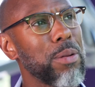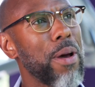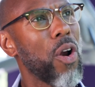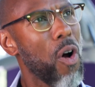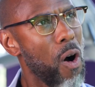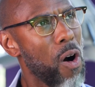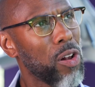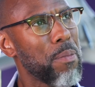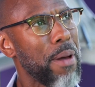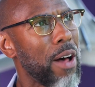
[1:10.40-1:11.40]
about
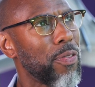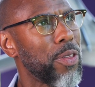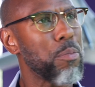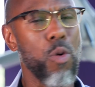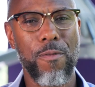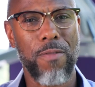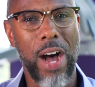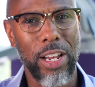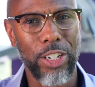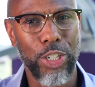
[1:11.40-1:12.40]
all about the
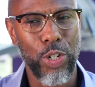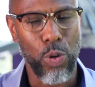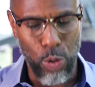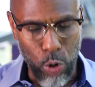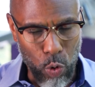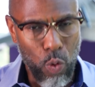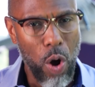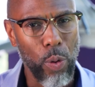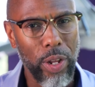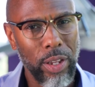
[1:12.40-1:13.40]
morphology or the
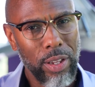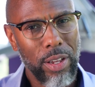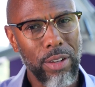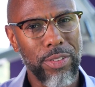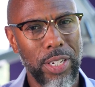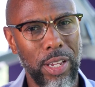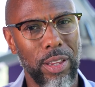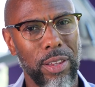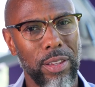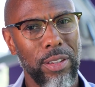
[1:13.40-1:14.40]
growing of
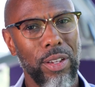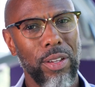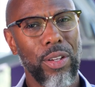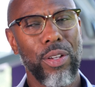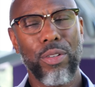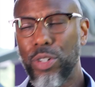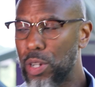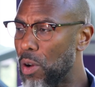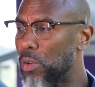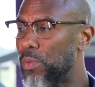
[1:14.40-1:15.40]
teeth.
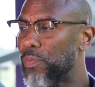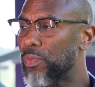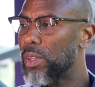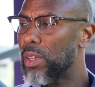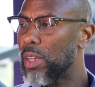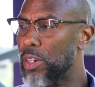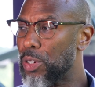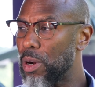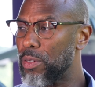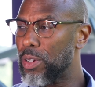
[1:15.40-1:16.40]
So in
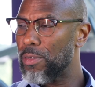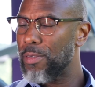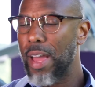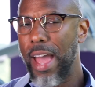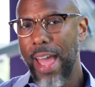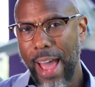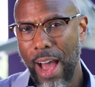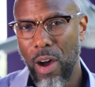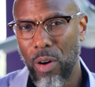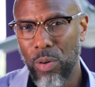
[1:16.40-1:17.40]
terms of
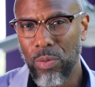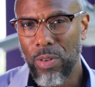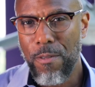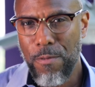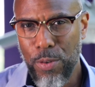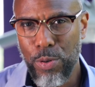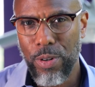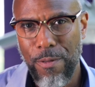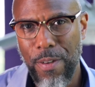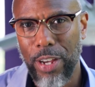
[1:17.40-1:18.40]
how
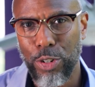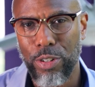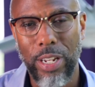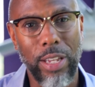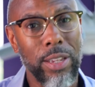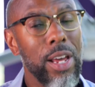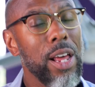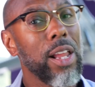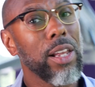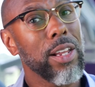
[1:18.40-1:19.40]
food affects your teeth,
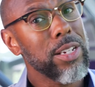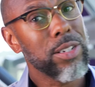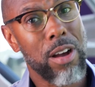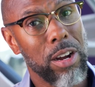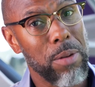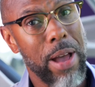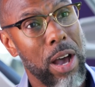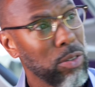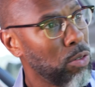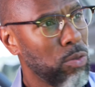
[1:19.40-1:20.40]
let's talk
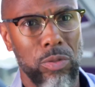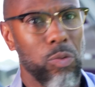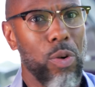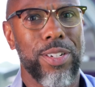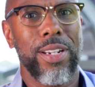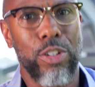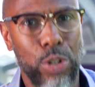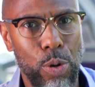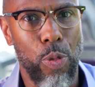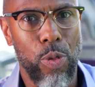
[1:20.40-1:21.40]
about what's in the
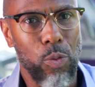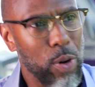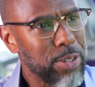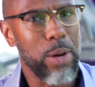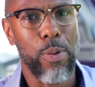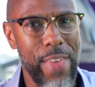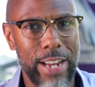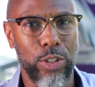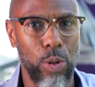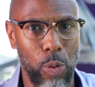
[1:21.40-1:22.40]
tooth. What's up with
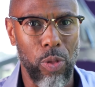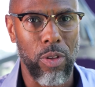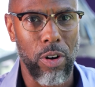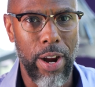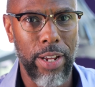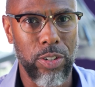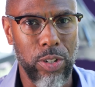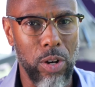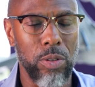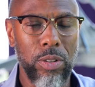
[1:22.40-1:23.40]
that tooth, all right?
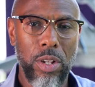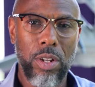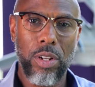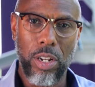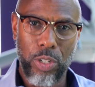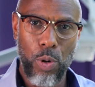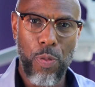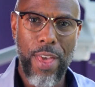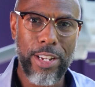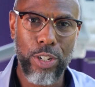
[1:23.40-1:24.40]
So a
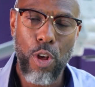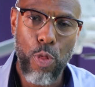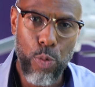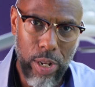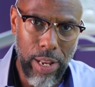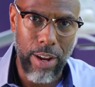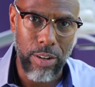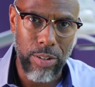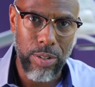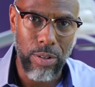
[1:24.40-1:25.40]
tooth has 3
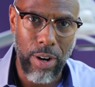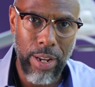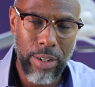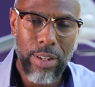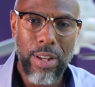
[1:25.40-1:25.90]
layers, all right?